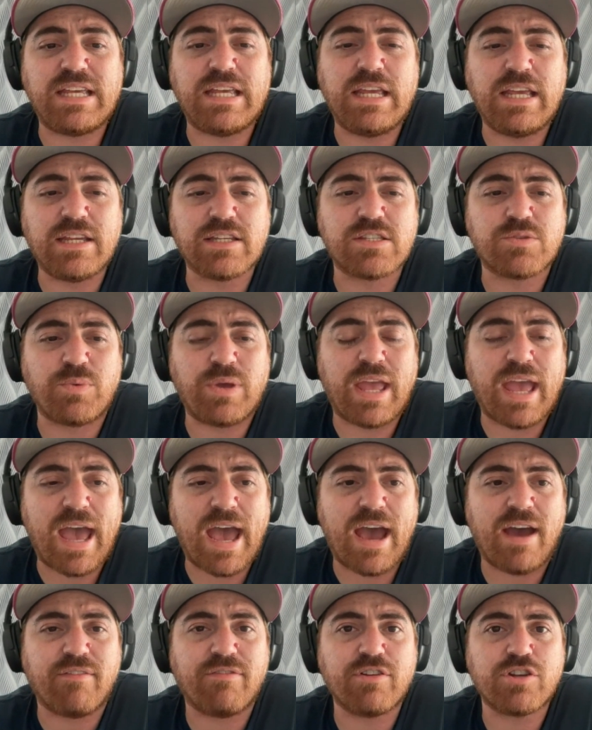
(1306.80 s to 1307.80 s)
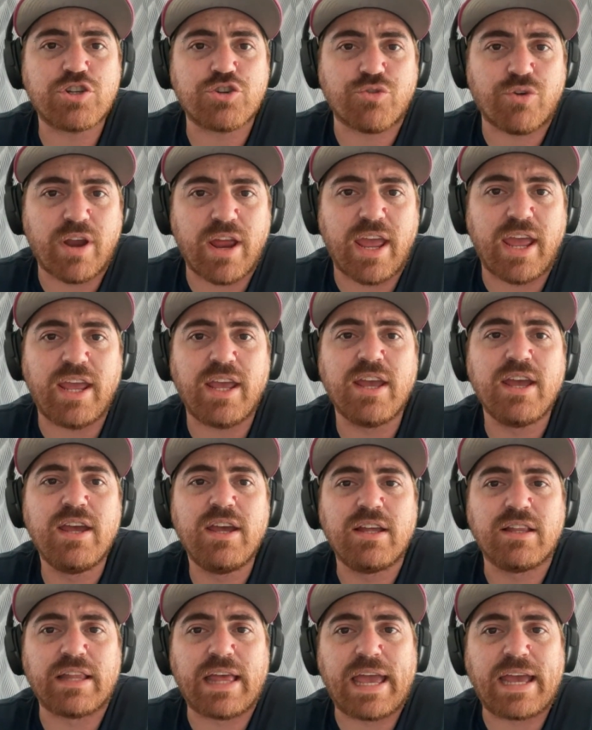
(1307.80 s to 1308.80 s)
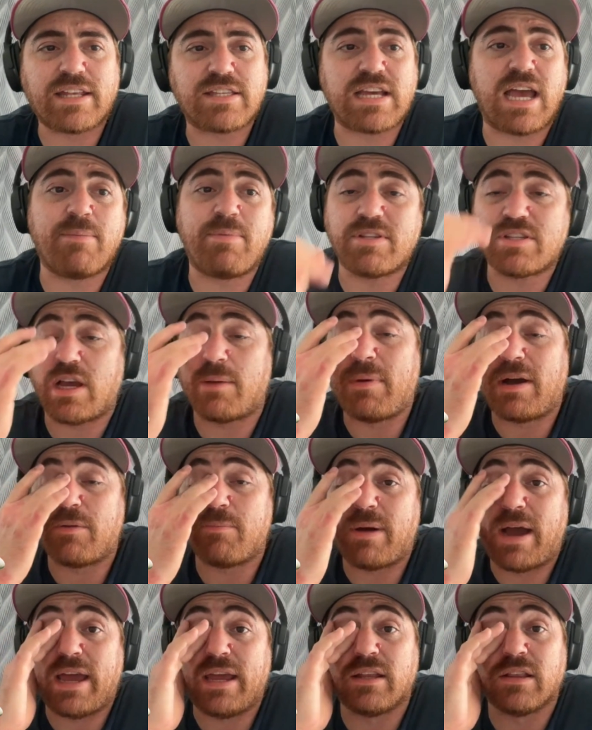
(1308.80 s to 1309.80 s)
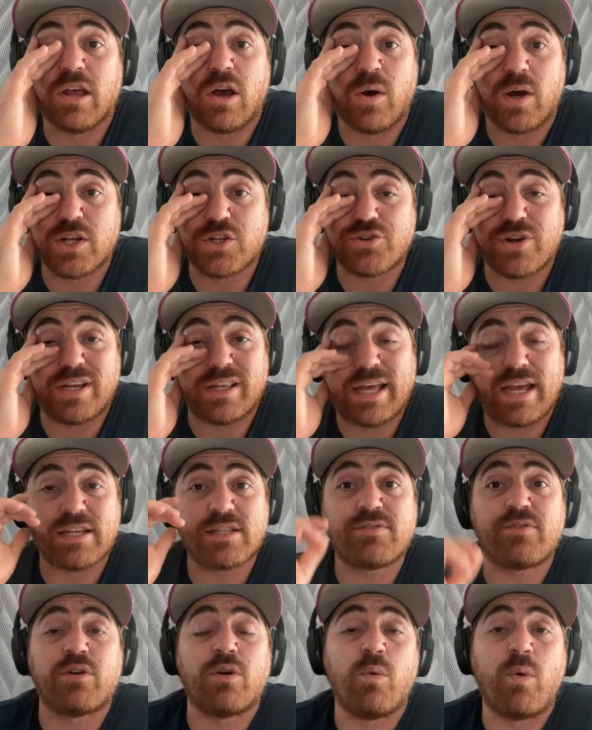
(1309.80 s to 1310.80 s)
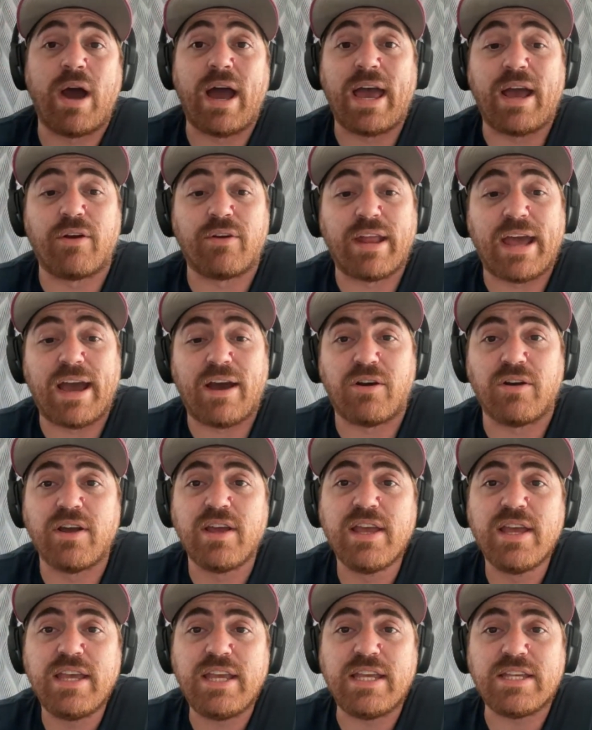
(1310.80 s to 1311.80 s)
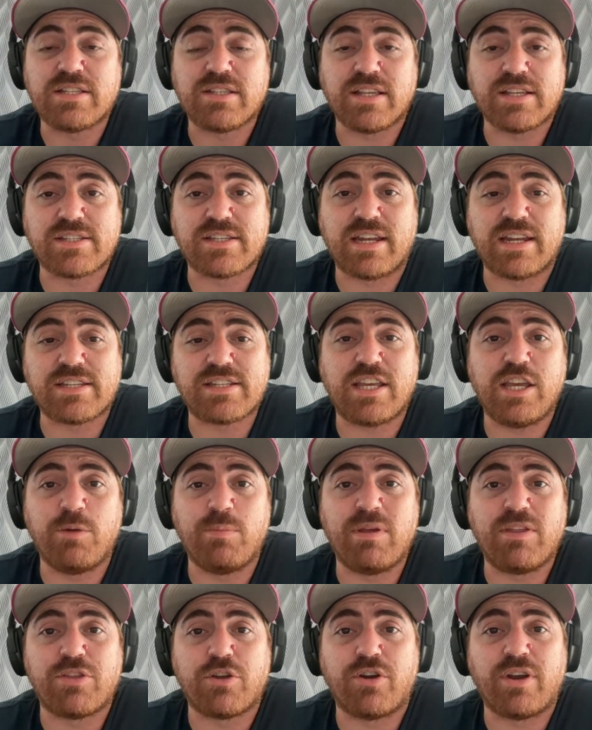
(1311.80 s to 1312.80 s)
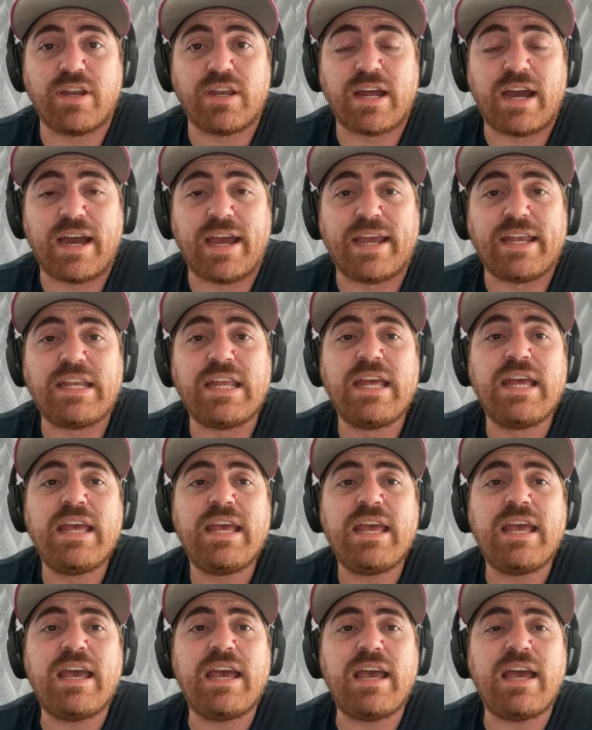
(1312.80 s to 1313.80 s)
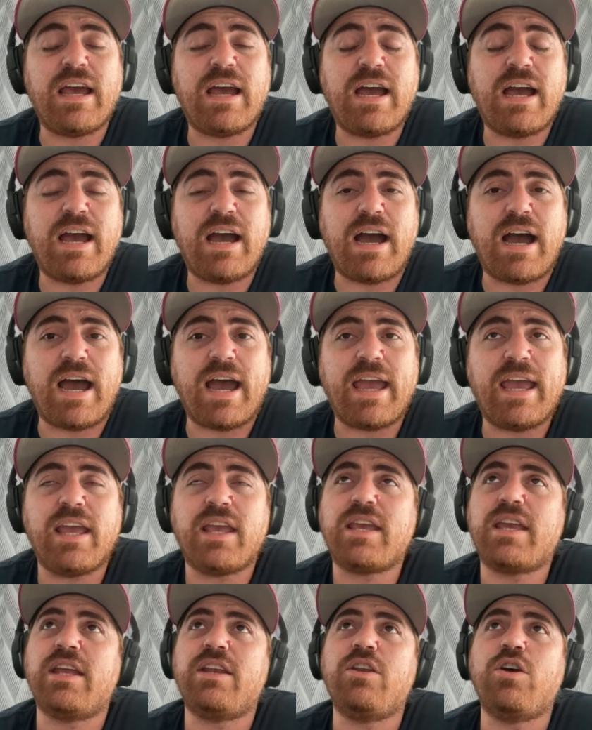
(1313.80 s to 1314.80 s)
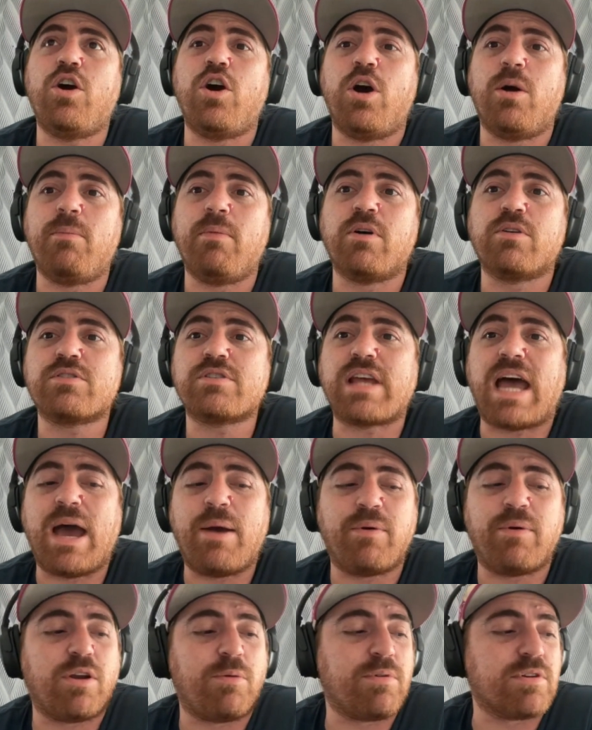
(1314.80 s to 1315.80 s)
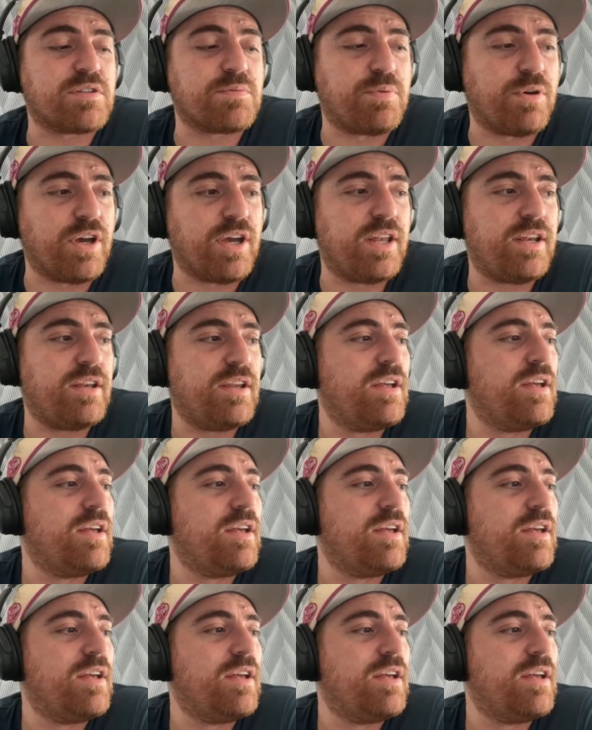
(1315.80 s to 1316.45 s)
East, we have Trey Lance. I've been talking about buying low on Trey Lance for a while now. He's listed as QB 39. I would almost put